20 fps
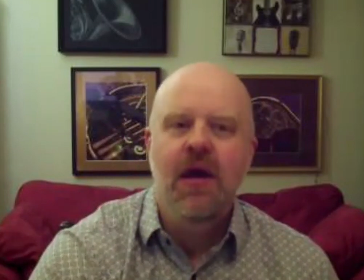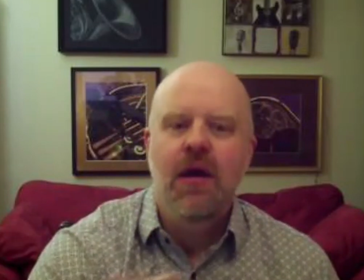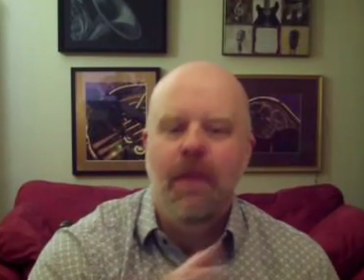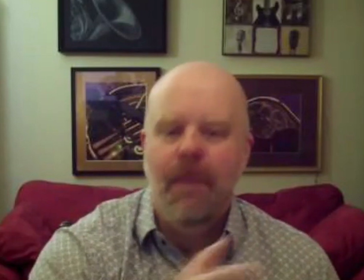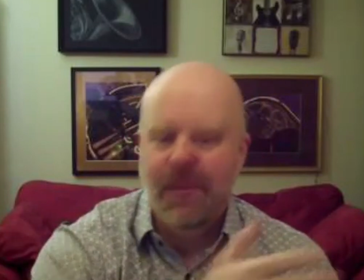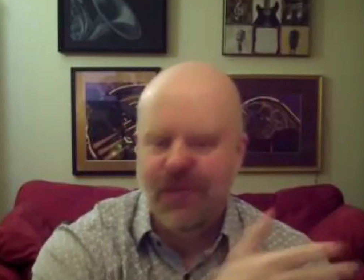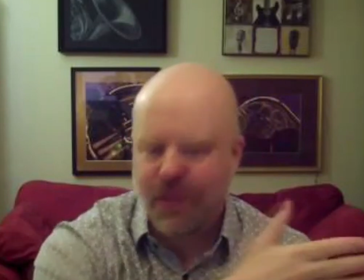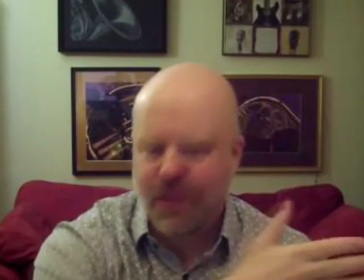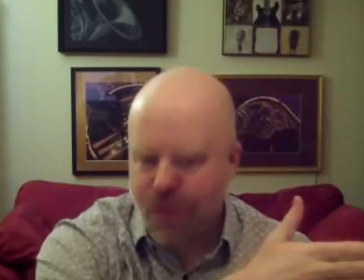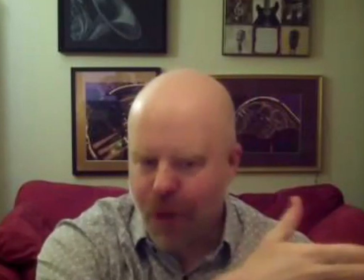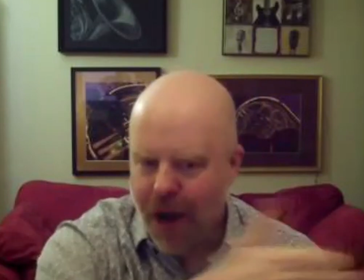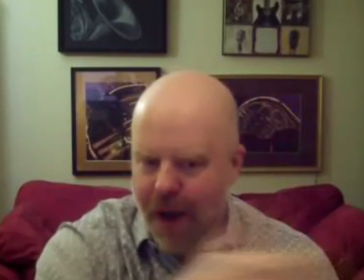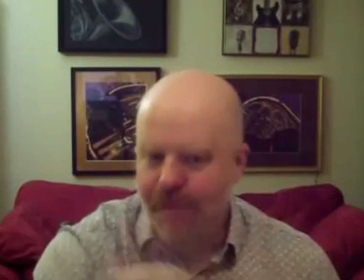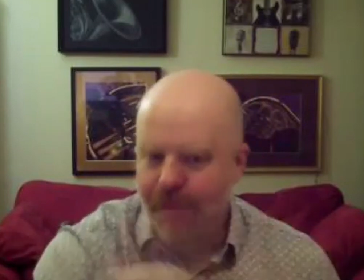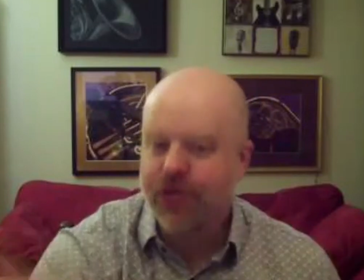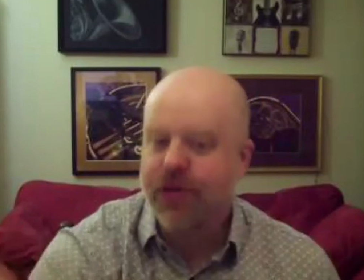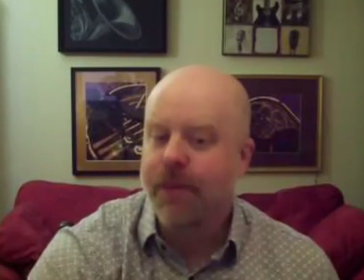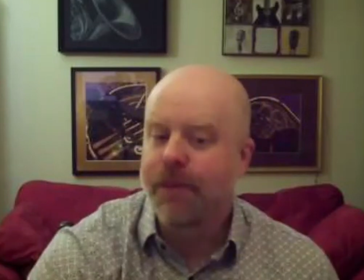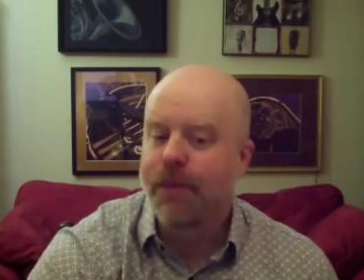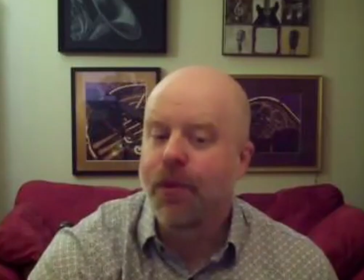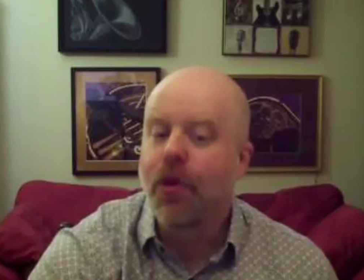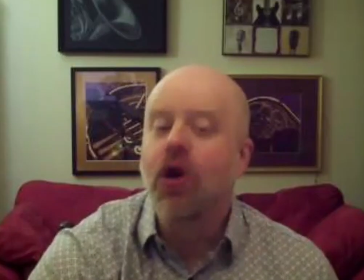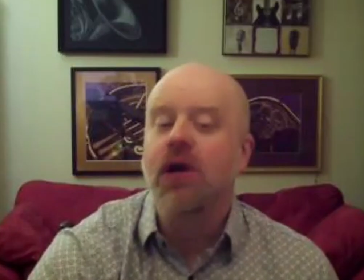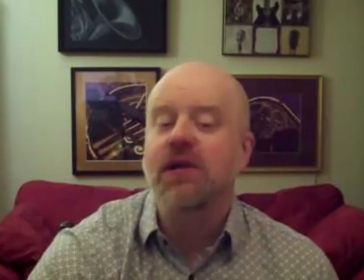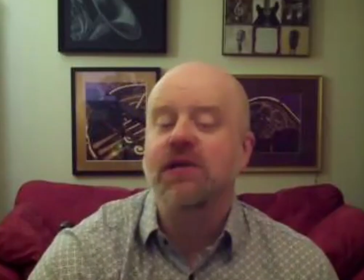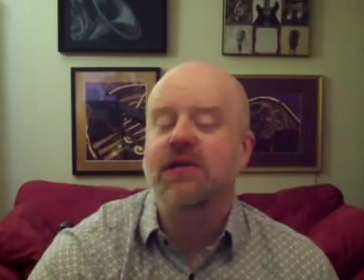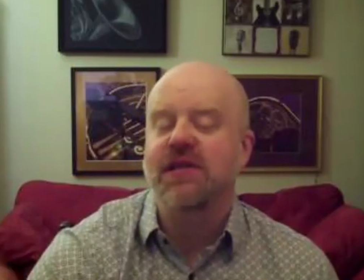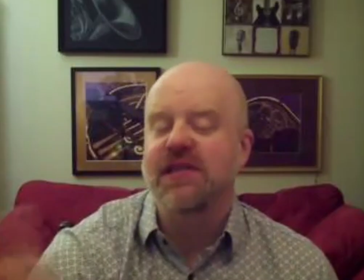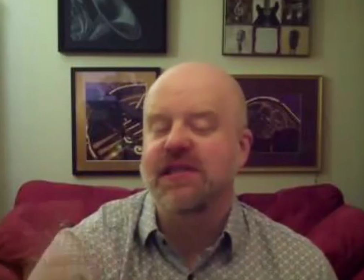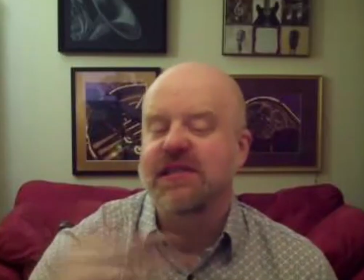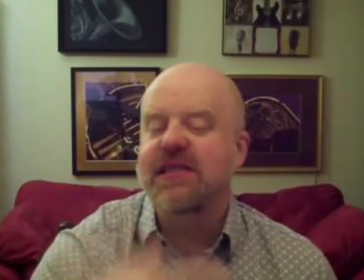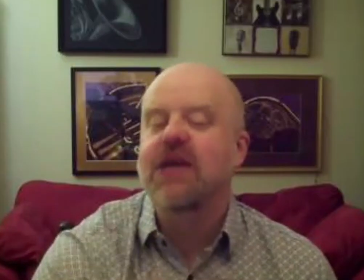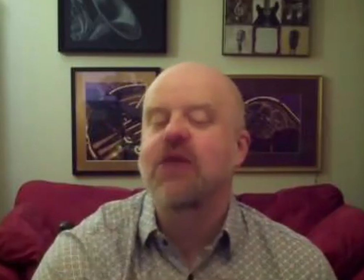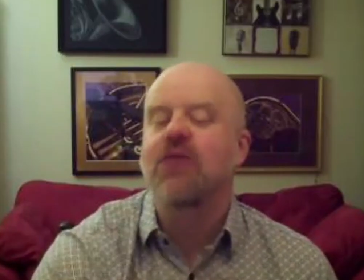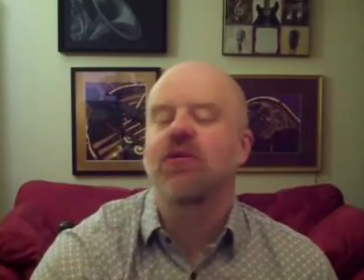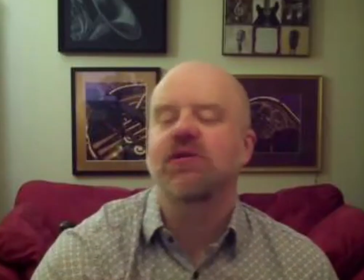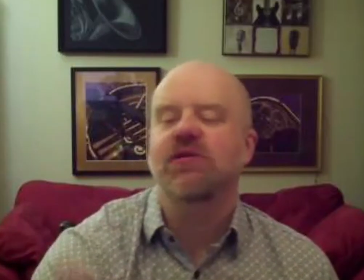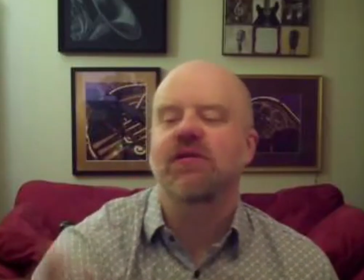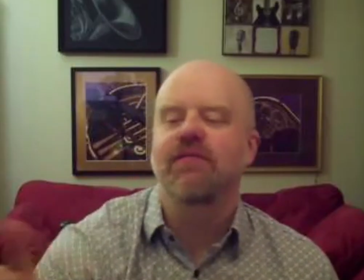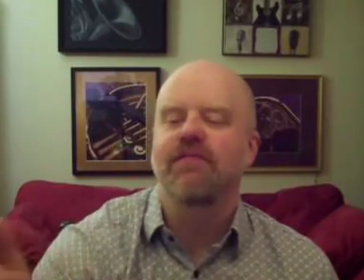But the problem with the books and the
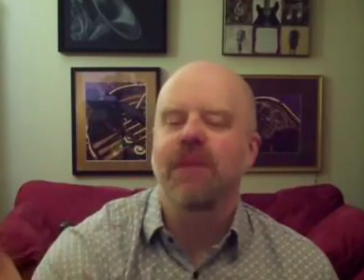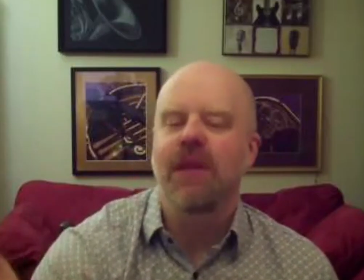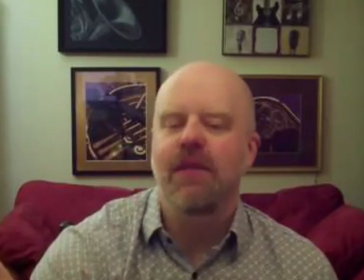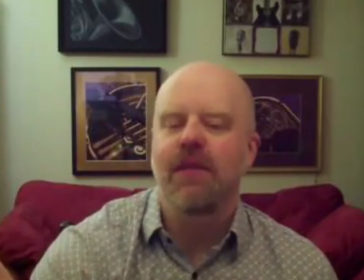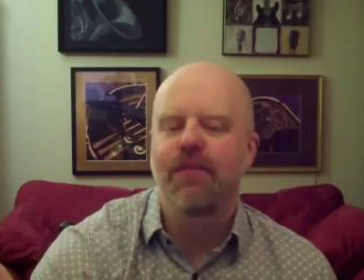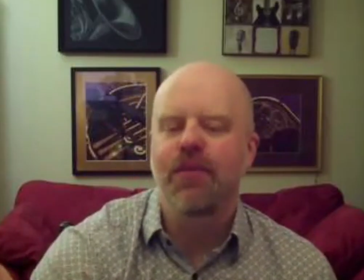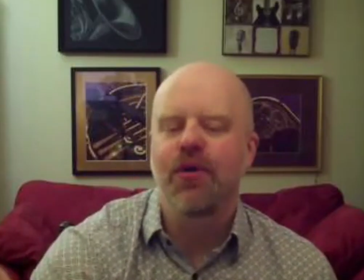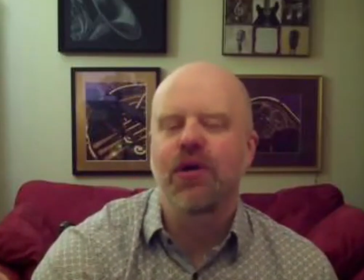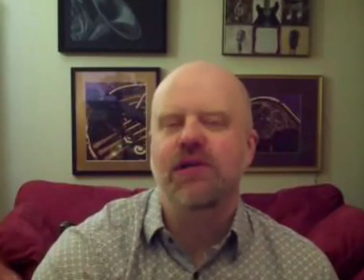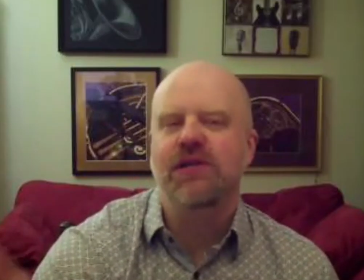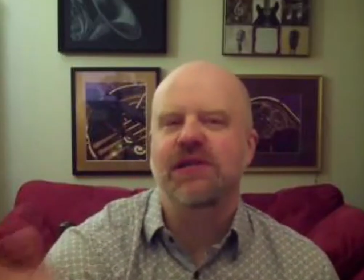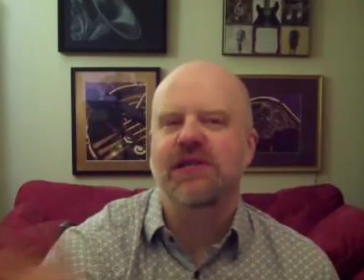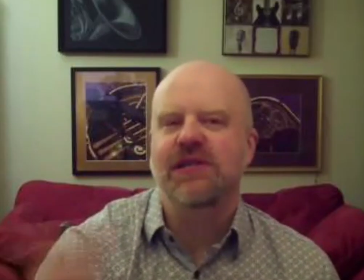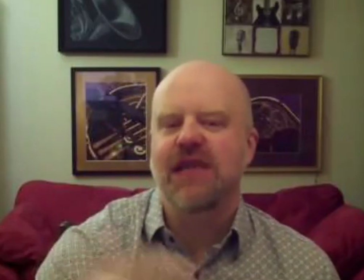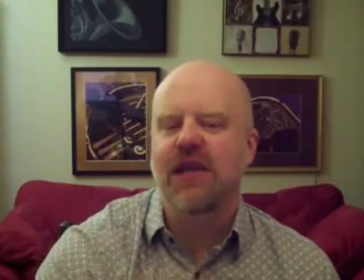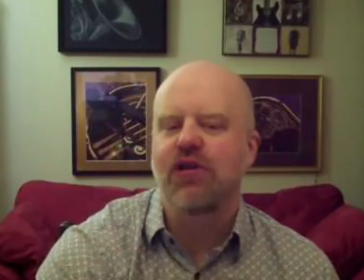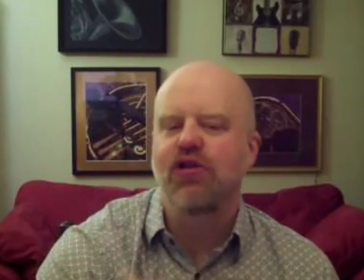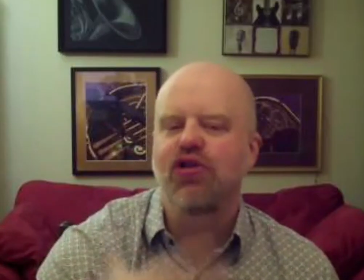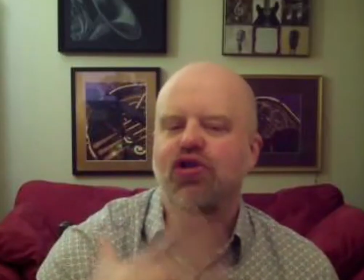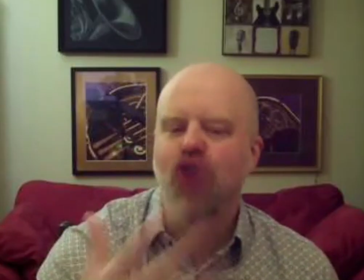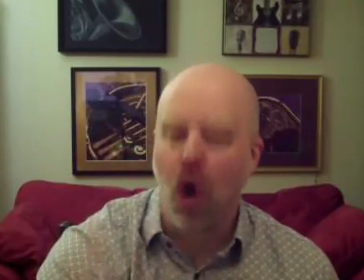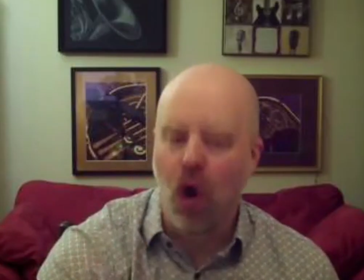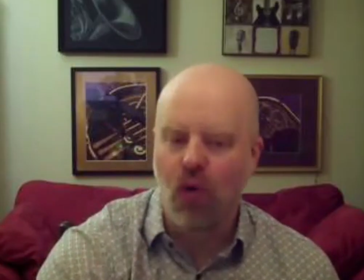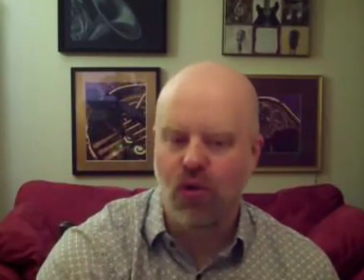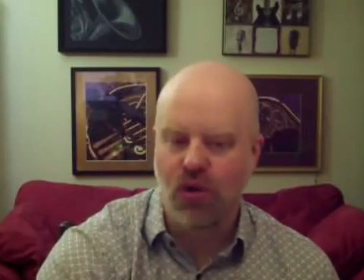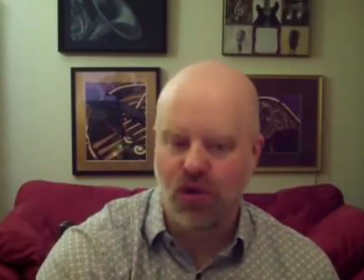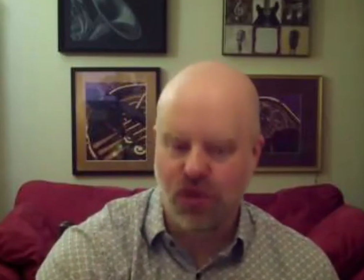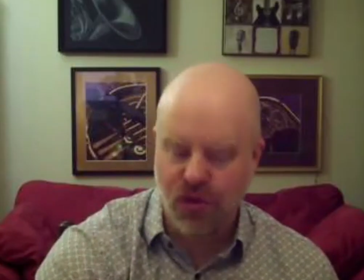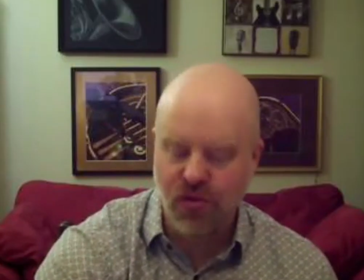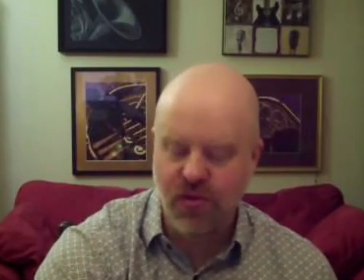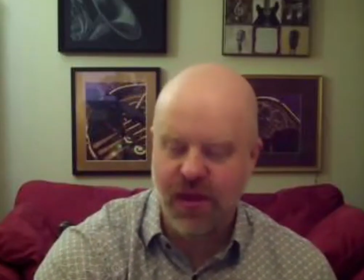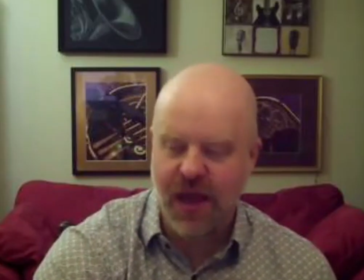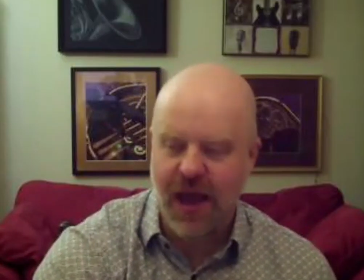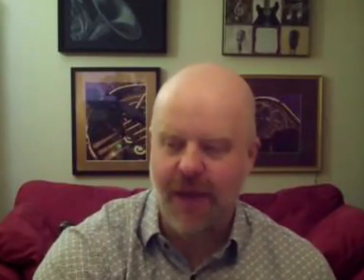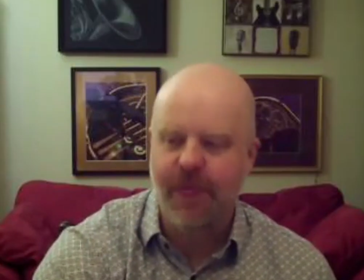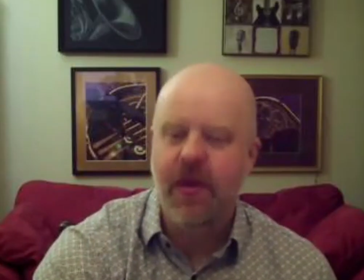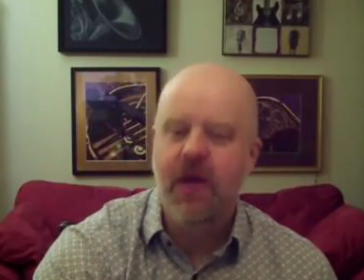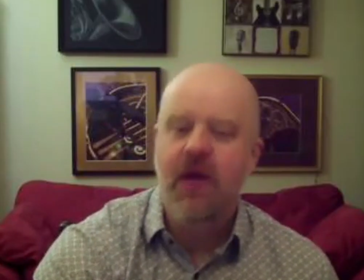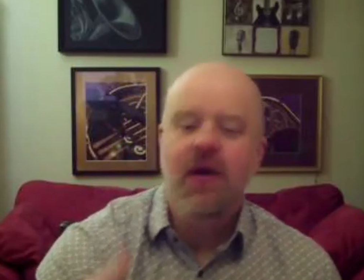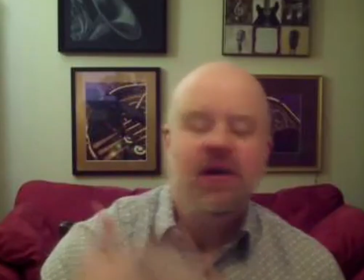sequence of many books is they don't do that.
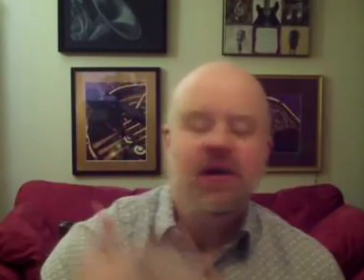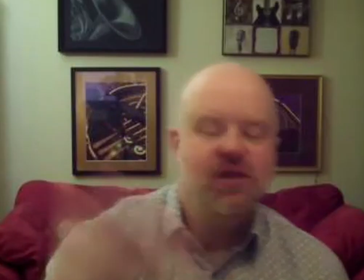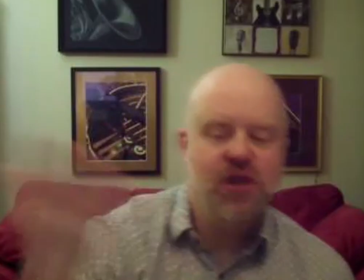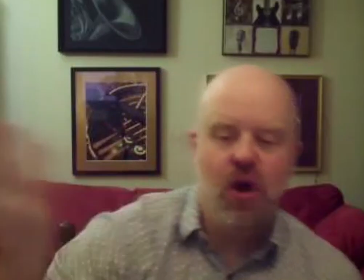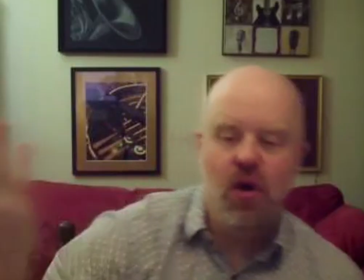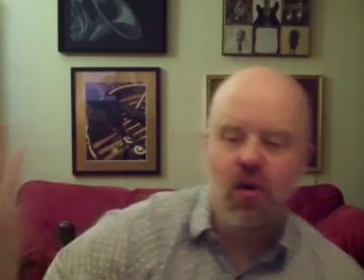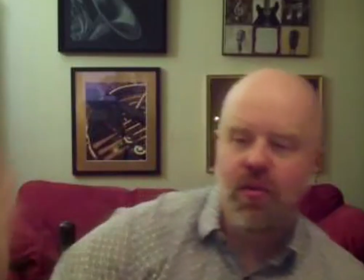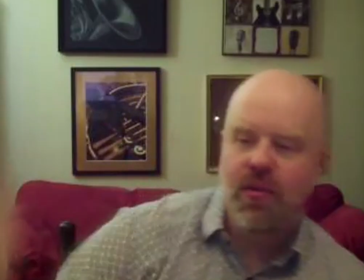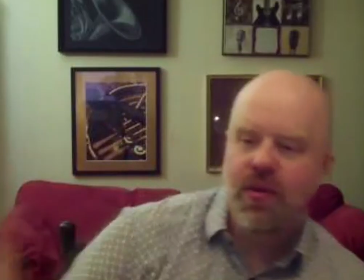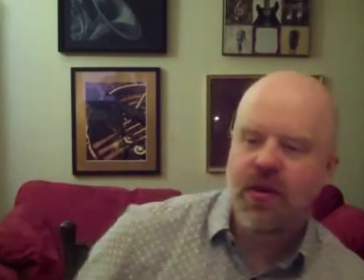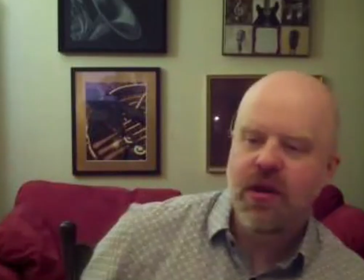So,